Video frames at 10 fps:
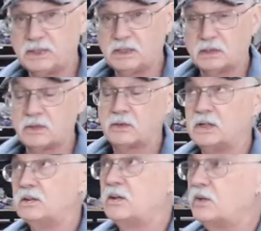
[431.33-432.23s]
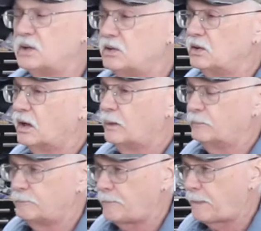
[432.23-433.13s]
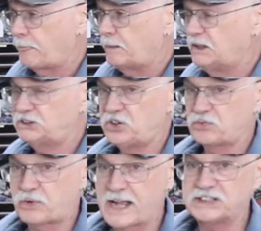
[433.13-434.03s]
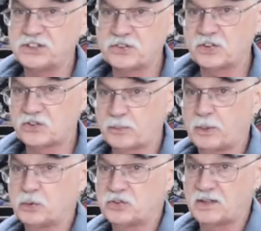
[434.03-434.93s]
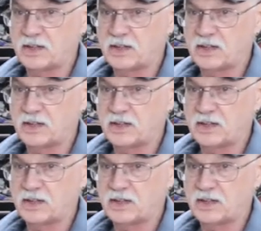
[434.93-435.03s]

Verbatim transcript: being they're in they're in um, inches, fractions as opposed to